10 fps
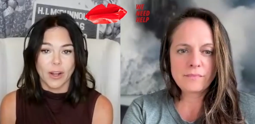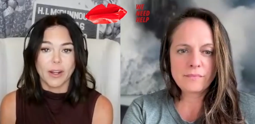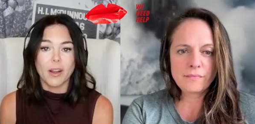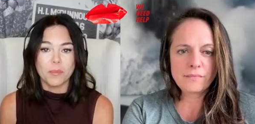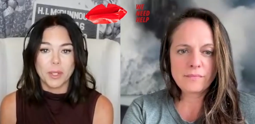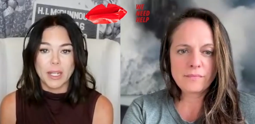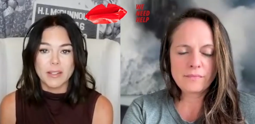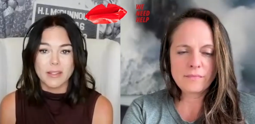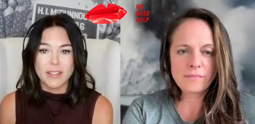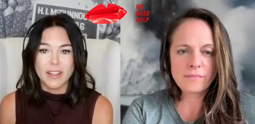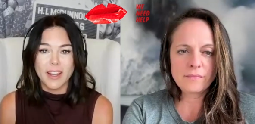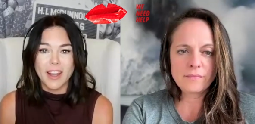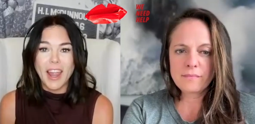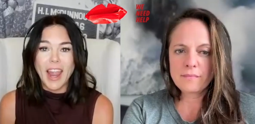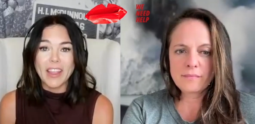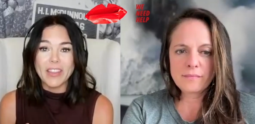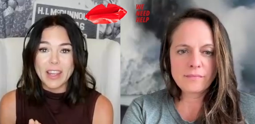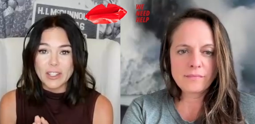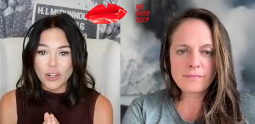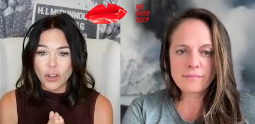Speaker 1: companies and they
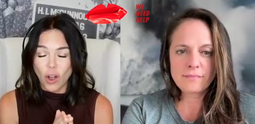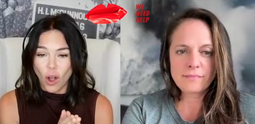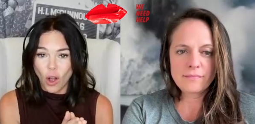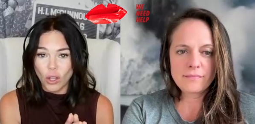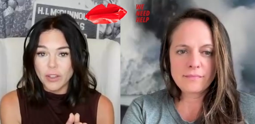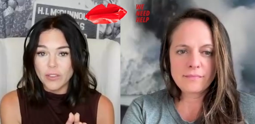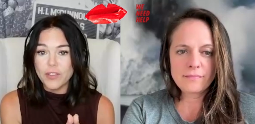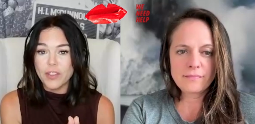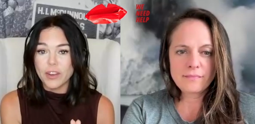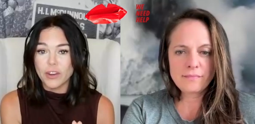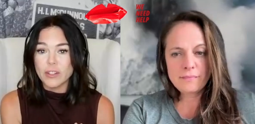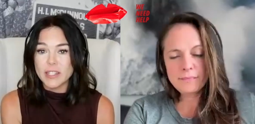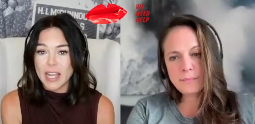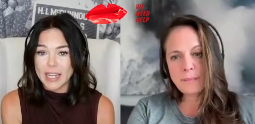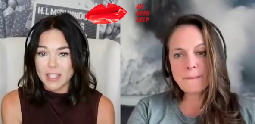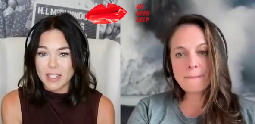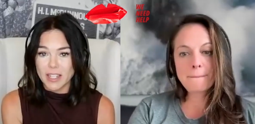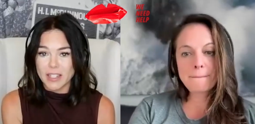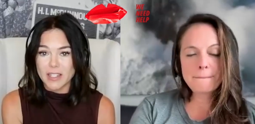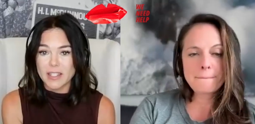took all of their
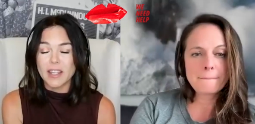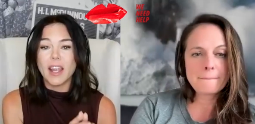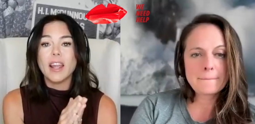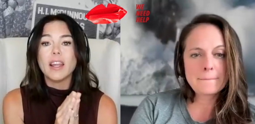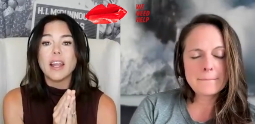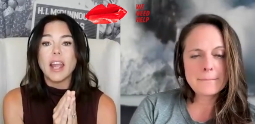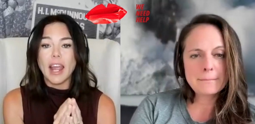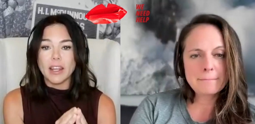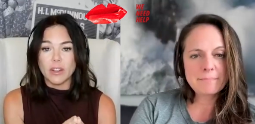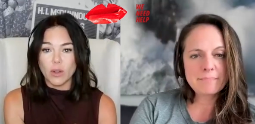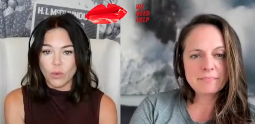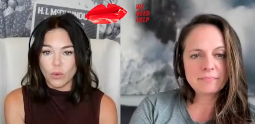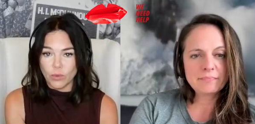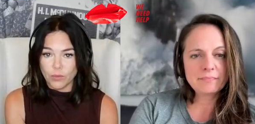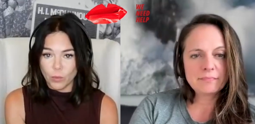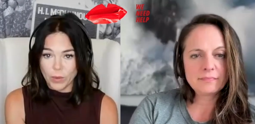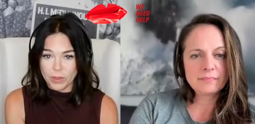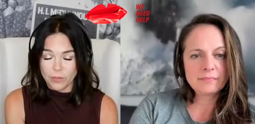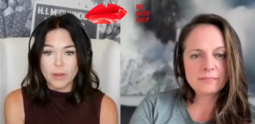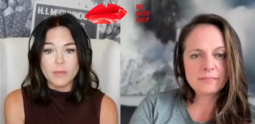scientists and
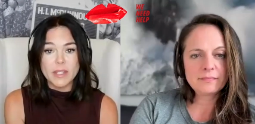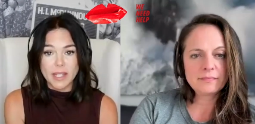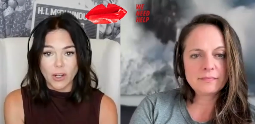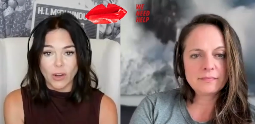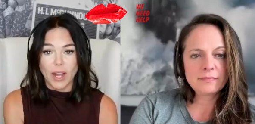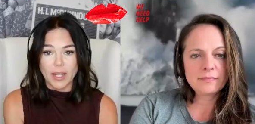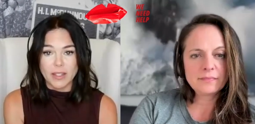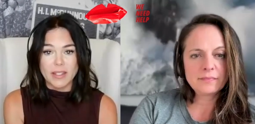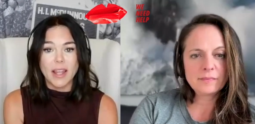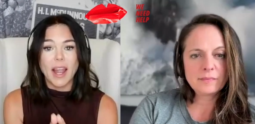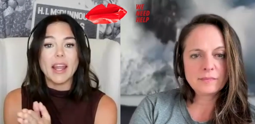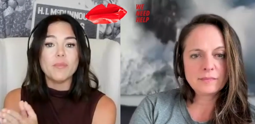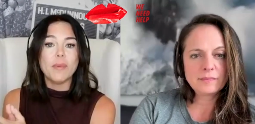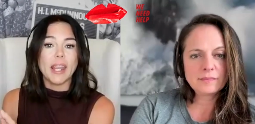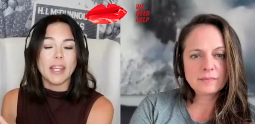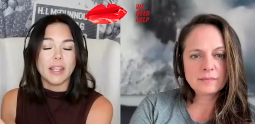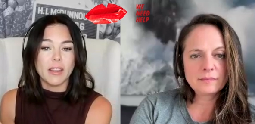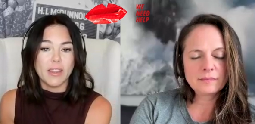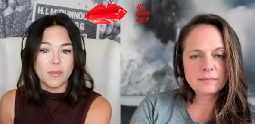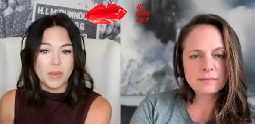with from cigarettes and made
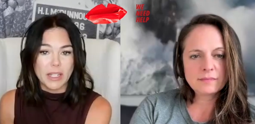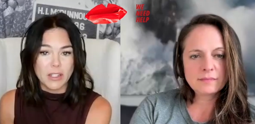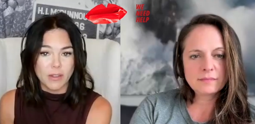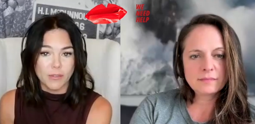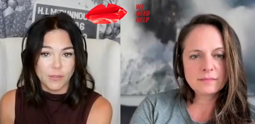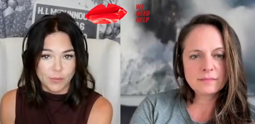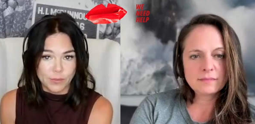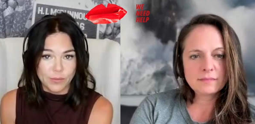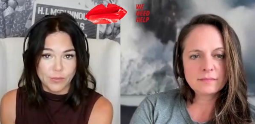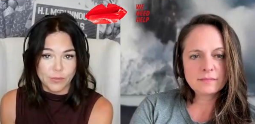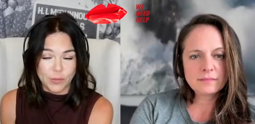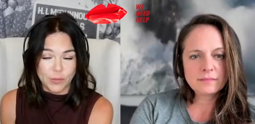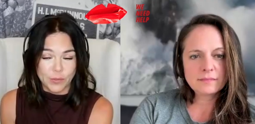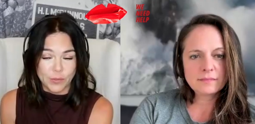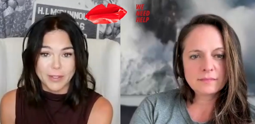them into food